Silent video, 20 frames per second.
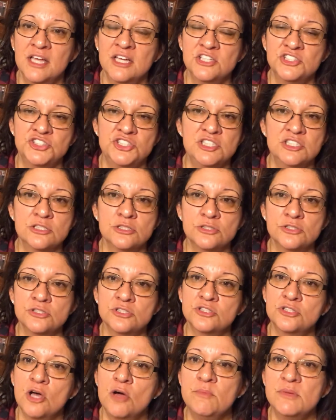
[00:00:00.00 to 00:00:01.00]
She's learned
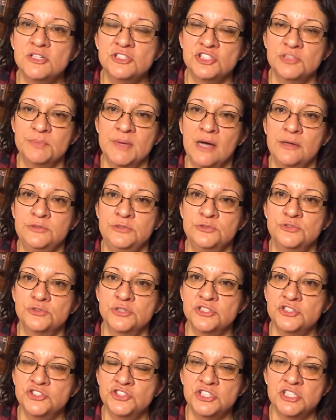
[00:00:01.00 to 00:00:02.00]
so much about
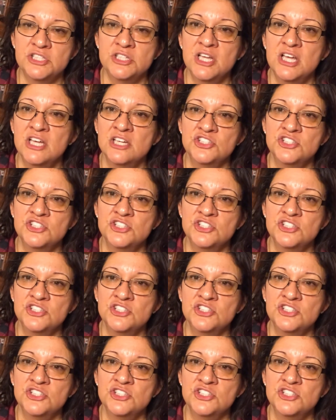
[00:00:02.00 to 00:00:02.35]
nutrition.